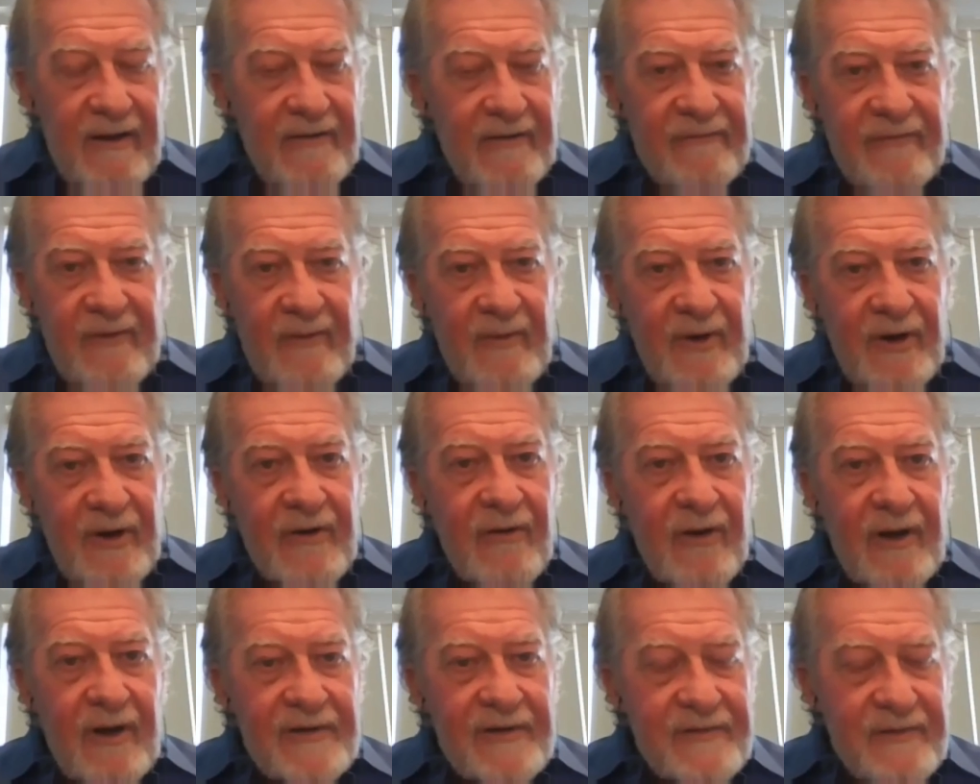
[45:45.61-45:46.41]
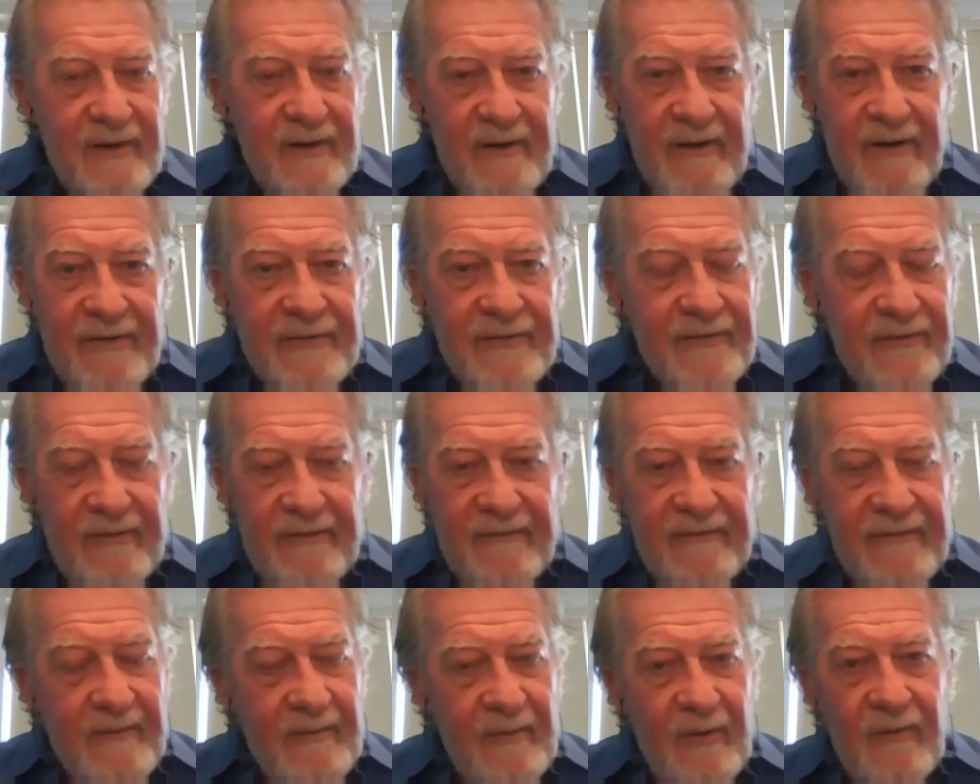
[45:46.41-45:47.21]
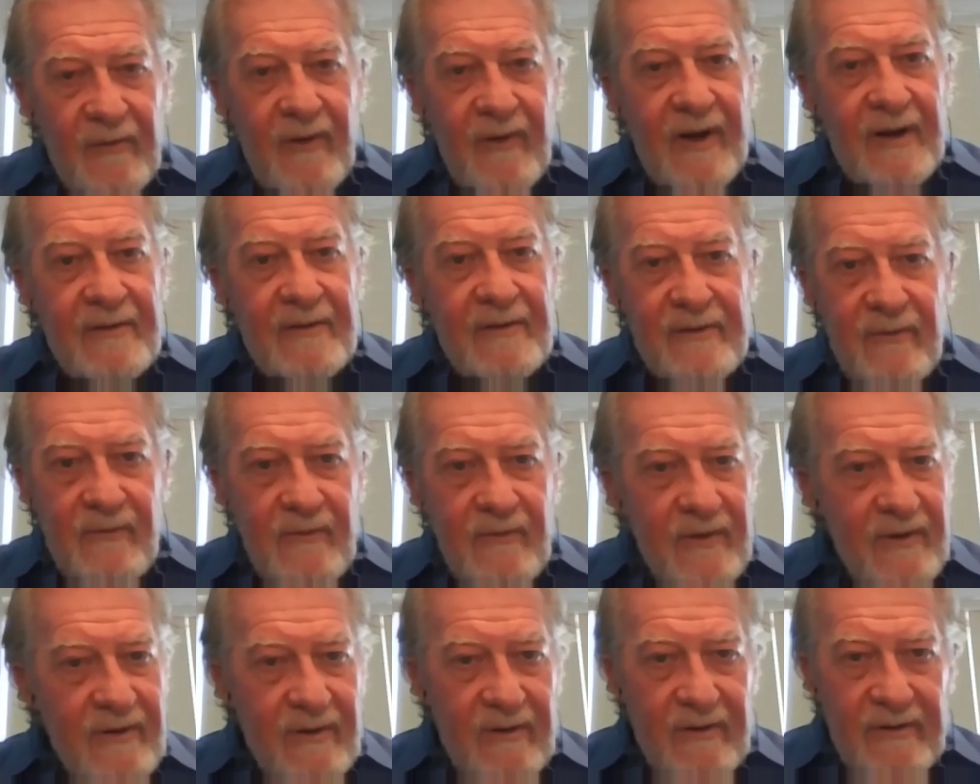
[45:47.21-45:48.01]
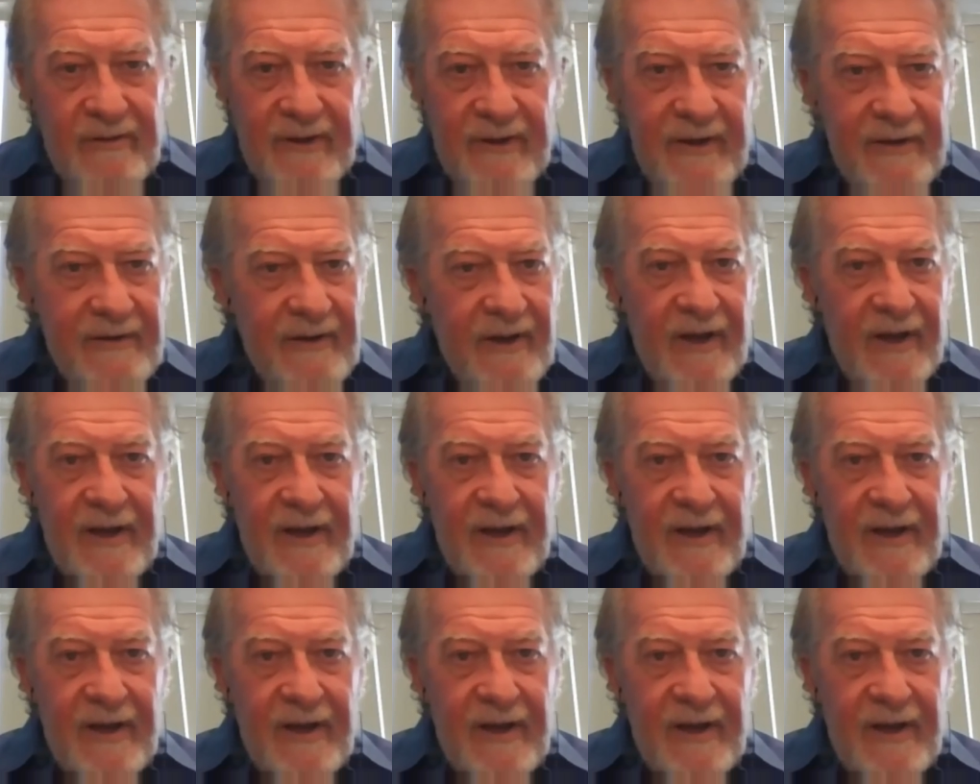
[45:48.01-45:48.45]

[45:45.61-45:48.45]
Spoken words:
from across the country, from around the world, and